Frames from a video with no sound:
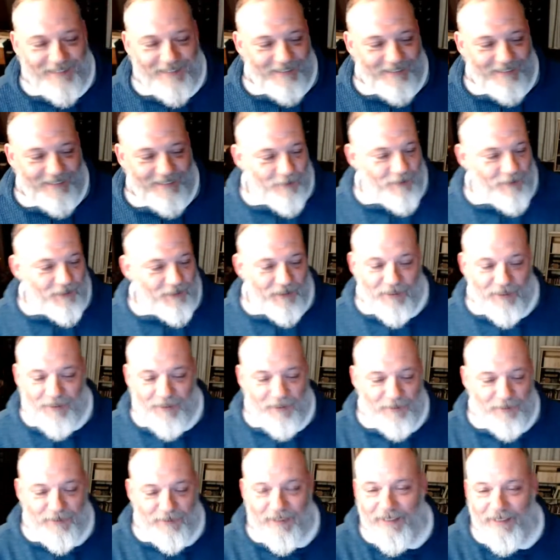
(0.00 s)
Go to
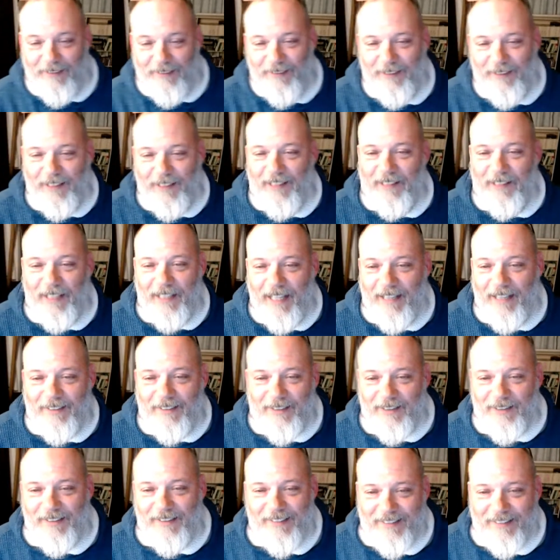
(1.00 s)
Zillow, take a look at your house,